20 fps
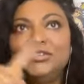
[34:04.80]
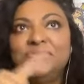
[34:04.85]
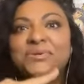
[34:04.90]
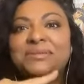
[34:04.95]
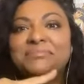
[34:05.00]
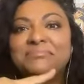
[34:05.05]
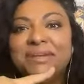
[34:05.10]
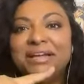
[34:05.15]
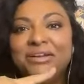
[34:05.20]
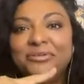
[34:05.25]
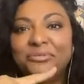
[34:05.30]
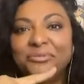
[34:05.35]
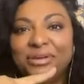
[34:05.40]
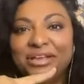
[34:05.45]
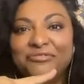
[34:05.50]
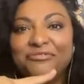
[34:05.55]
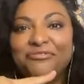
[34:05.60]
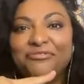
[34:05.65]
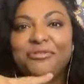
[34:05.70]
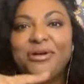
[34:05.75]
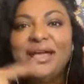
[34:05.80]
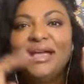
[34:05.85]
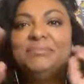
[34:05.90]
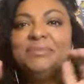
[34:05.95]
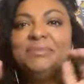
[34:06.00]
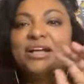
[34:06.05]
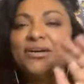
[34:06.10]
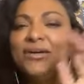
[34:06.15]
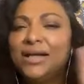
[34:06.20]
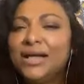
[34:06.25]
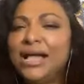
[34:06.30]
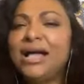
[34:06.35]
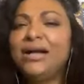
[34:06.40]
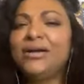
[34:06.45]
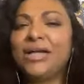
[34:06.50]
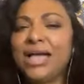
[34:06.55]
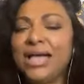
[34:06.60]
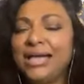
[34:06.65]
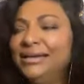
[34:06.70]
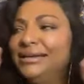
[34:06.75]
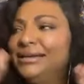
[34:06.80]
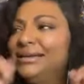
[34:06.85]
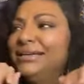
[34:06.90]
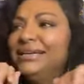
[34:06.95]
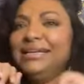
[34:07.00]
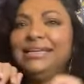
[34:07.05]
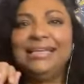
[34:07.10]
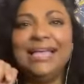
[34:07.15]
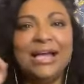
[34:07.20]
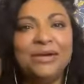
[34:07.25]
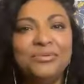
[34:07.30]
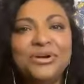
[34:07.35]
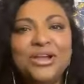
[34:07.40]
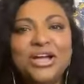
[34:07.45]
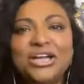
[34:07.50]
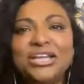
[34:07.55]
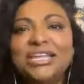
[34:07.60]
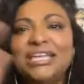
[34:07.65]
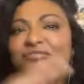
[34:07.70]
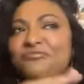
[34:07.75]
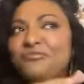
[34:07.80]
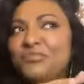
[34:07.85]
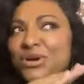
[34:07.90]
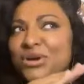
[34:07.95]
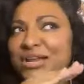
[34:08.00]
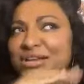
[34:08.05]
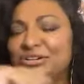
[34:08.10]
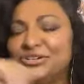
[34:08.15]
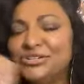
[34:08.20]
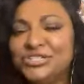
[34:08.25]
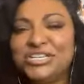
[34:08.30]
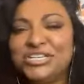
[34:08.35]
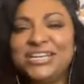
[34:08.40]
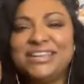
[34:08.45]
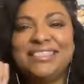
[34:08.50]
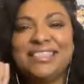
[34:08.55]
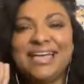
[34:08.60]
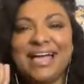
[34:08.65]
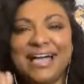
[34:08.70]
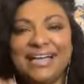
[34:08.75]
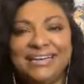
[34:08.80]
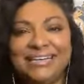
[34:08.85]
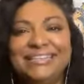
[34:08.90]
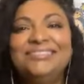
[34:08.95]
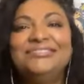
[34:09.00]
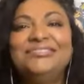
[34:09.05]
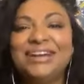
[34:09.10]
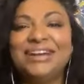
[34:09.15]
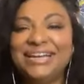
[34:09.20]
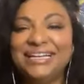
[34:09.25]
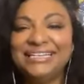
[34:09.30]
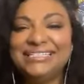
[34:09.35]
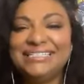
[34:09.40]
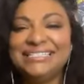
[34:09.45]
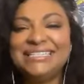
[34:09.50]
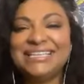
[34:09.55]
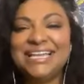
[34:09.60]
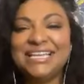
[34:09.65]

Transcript: doing my reframe, and going, okay, yeah, we're not going to give more energy to that, right?